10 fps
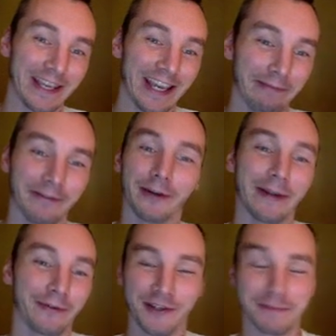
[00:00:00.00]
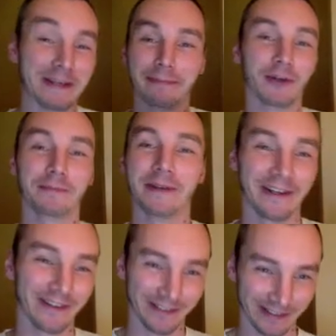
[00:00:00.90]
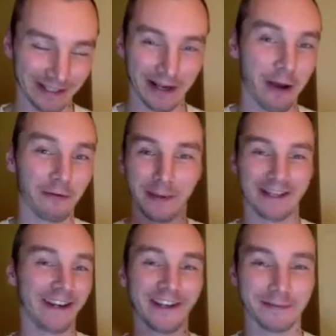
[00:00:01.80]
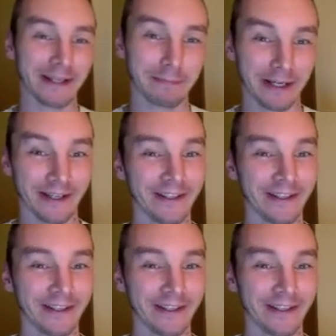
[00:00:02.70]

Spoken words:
a game feel better, is just make the bullets bigger. Like, however big they are, just make them bigger.